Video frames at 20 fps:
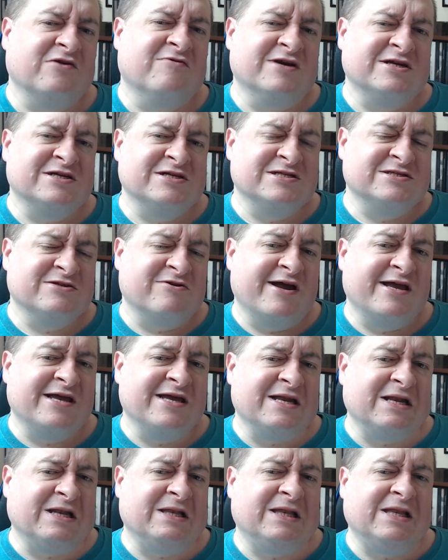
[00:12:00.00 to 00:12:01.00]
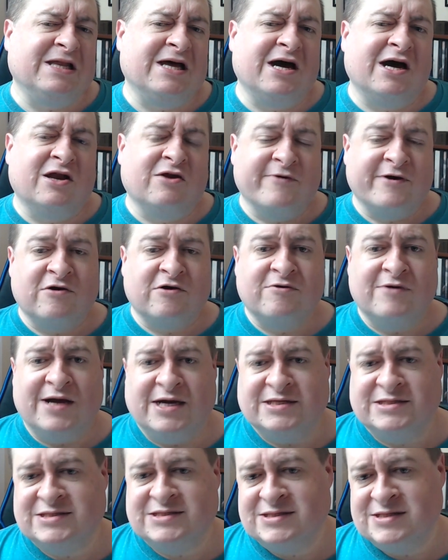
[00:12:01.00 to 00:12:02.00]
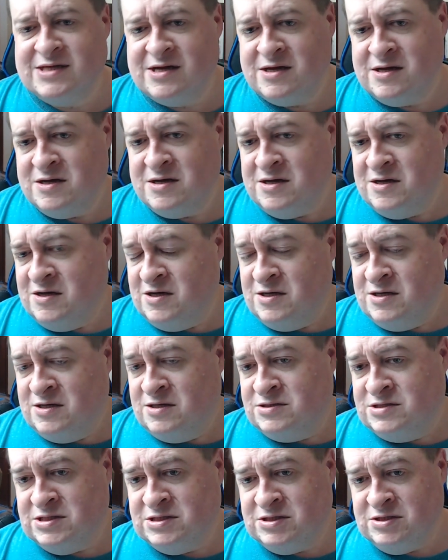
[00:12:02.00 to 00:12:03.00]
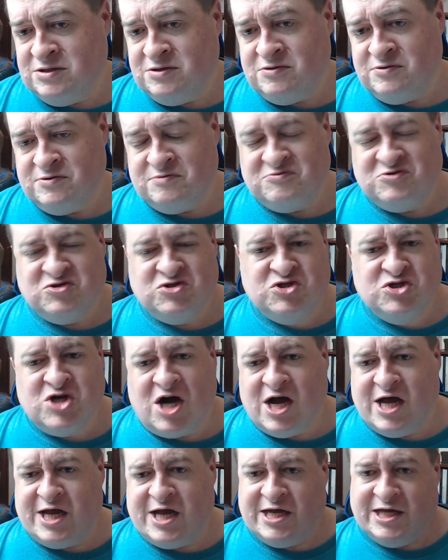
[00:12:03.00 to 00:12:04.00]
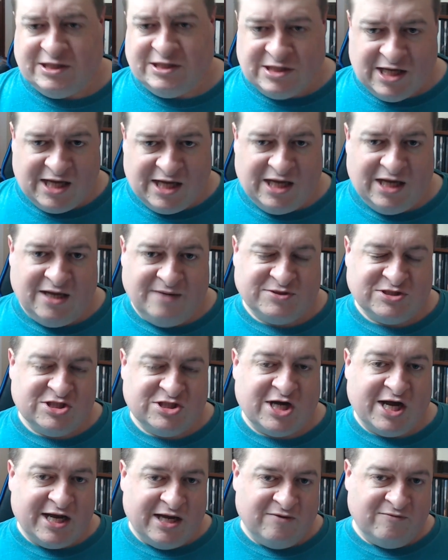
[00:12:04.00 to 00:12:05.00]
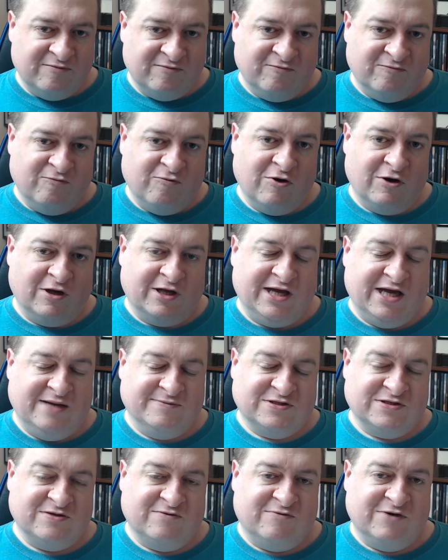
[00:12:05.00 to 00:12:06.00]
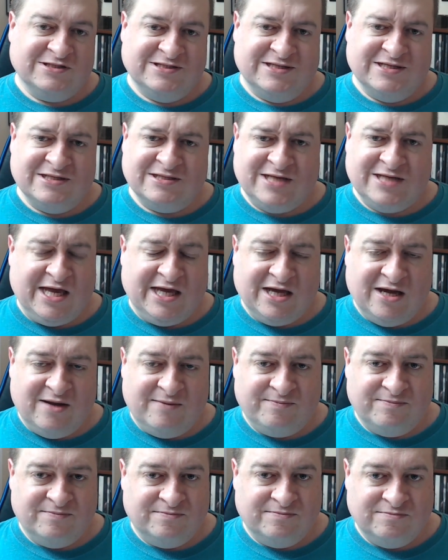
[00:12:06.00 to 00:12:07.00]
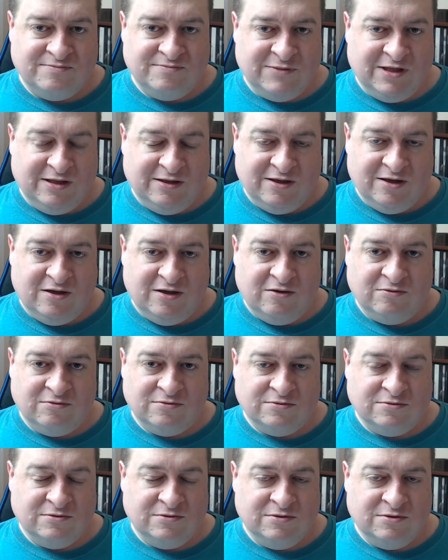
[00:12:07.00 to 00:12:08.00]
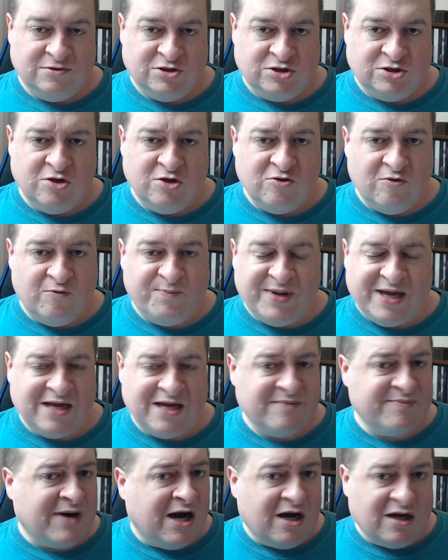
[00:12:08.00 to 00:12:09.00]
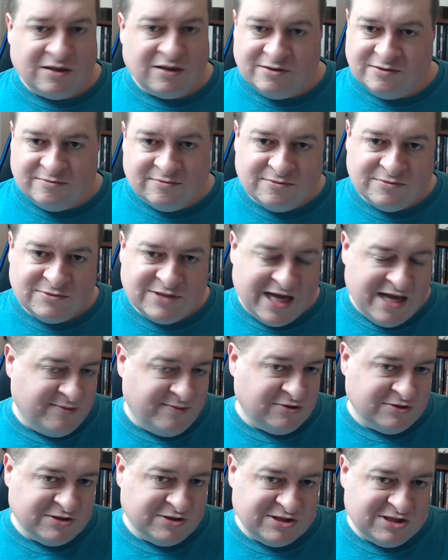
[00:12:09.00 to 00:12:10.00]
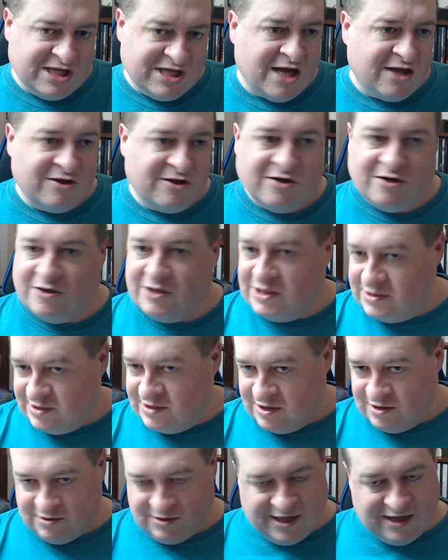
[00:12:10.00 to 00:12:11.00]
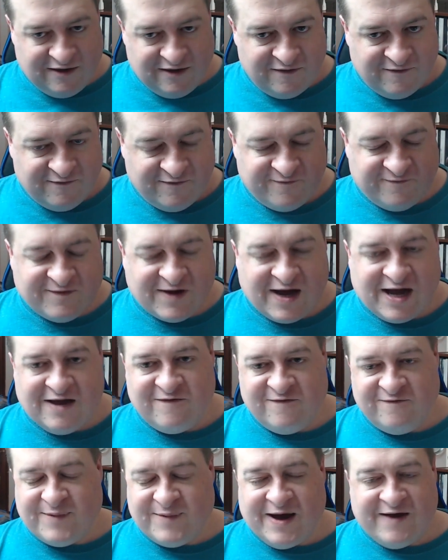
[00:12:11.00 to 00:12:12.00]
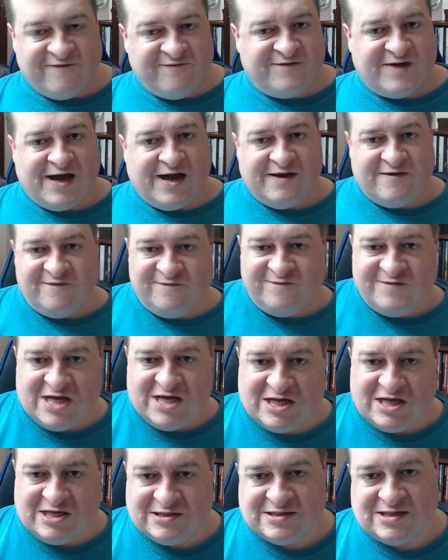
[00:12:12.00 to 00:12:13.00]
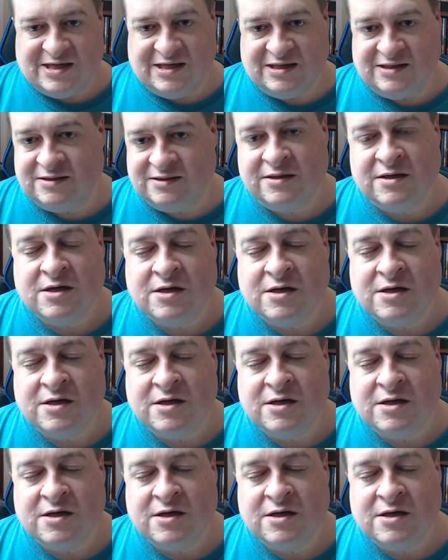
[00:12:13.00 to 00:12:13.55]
the questions. So I get a lot of requests to do giant games, giant war games, the ones that take up, 2 ping pong tables together, and they're like 5 by 5 feet. And,